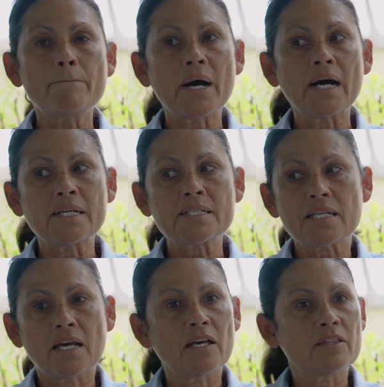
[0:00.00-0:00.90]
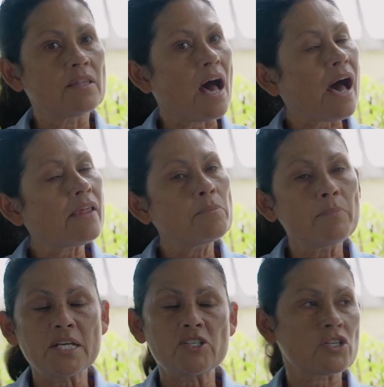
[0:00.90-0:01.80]
but uh, other
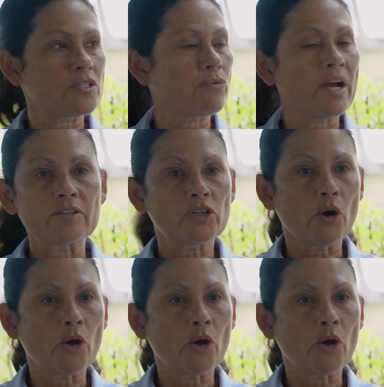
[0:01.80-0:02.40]
beaches around